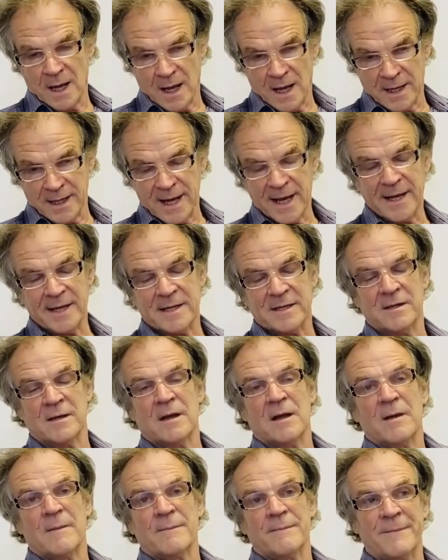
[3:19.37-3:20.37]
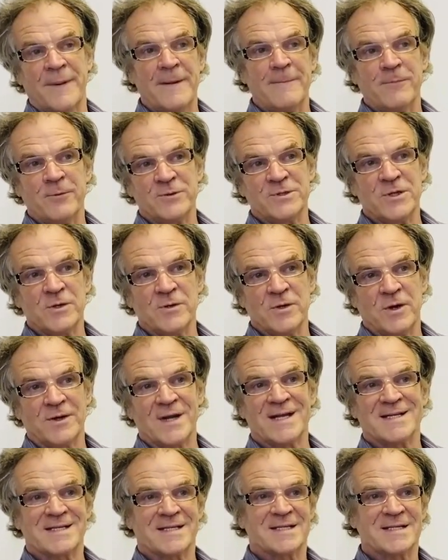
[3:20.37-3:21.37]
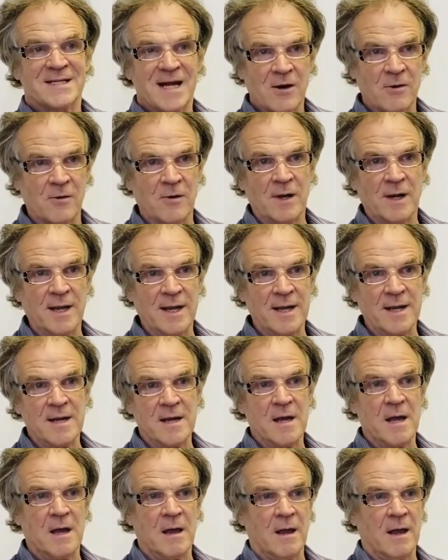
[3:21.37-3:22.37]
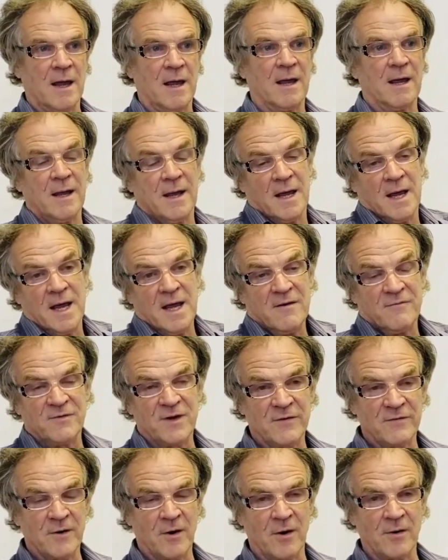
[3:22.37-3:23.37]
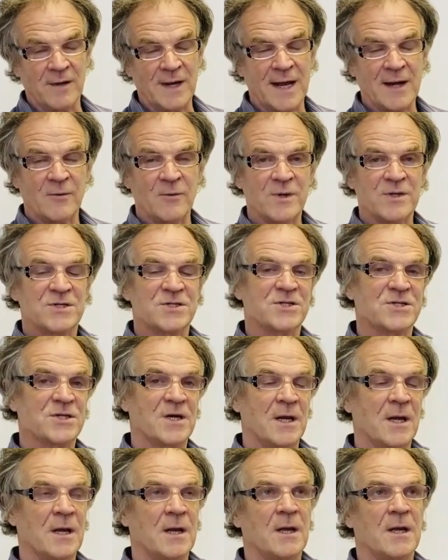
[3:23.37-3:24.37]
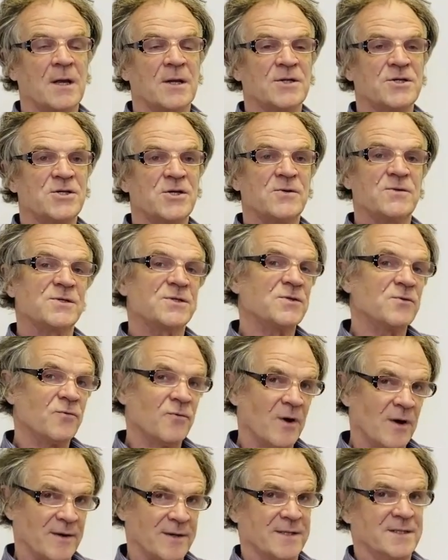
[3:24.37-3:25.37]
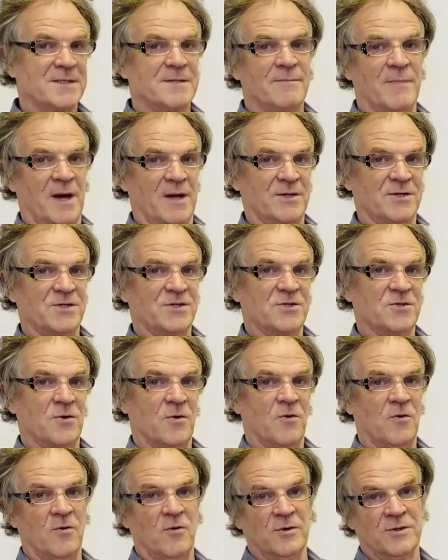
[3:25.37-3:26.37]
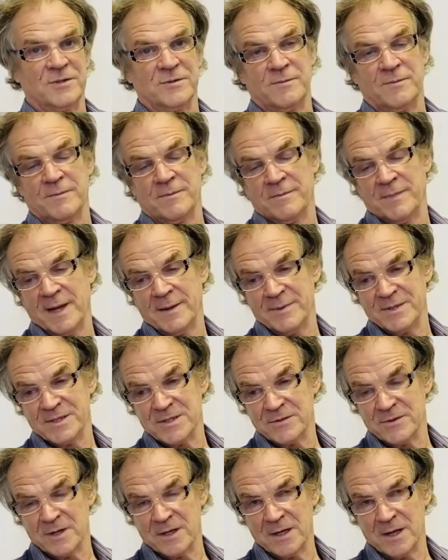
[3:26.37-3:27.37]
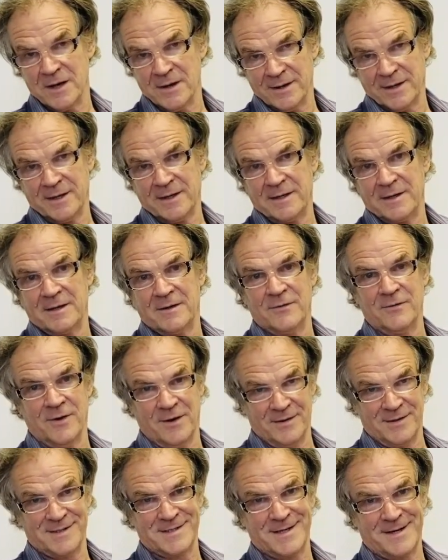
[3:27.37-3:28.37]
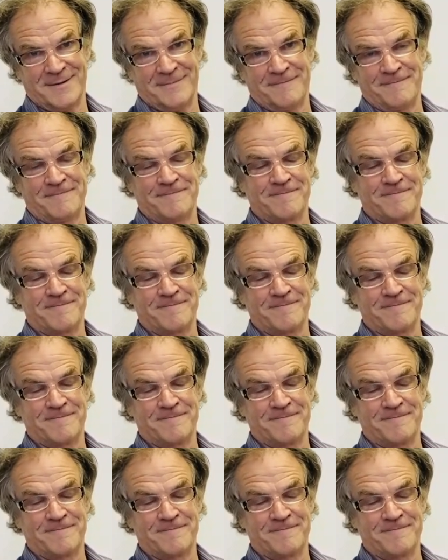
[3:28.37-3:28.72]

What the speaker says: Again, people do not necessarily, even in their own language, choose to write much, or maybe do not like writing.